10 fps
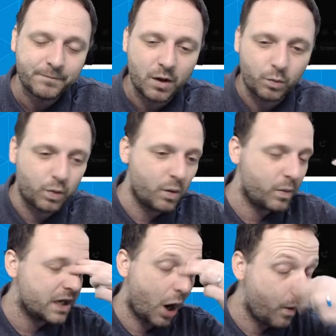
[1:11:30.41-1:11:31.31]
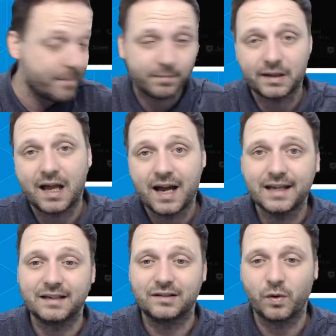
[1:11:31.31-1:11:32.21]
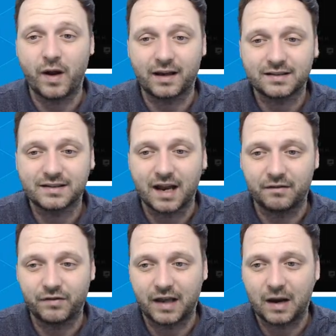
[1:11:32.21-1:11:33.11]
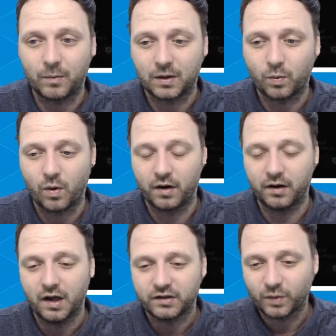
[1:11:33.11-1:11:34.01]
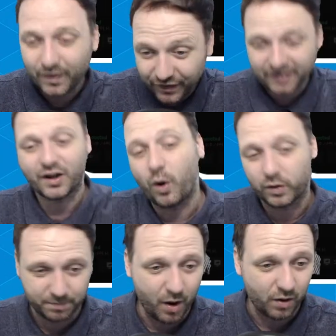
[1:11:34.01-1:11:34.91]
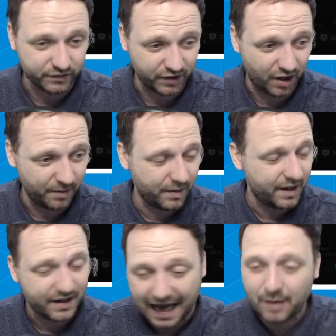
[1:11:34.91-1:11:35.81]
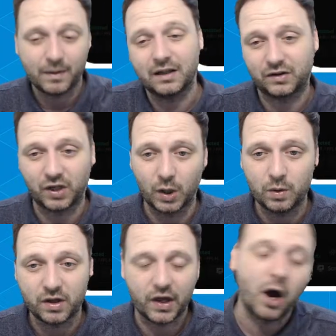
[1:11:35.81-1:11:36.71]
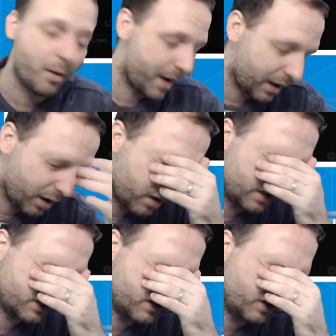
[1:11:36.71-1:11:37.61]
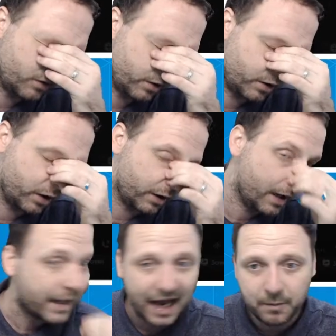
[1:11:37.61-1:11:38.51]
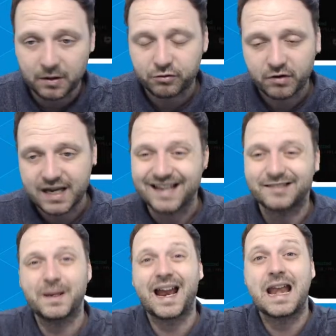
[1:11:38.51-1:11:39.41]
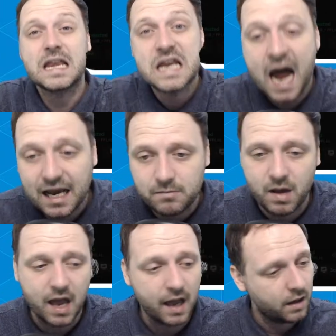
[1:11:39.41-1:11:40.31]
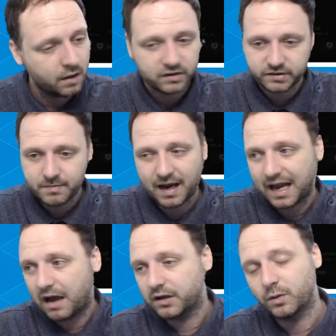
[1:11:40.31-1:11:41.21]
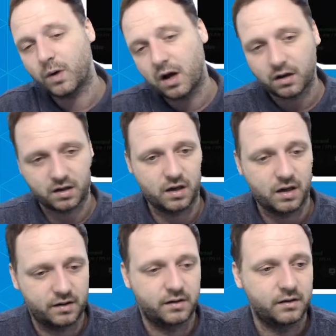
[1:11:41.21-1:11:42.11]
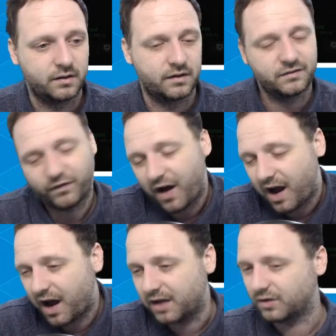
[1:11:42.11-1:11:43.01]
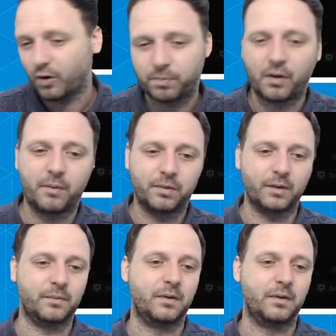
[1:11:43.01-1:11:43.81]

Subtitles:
We go in blind to an extent for game week 1. So if it goes balls up, game week 2, you think, oh my God, it's still not good. Game week 3, it's been a nightmare. Smack out your wild card. It's fine, no problem.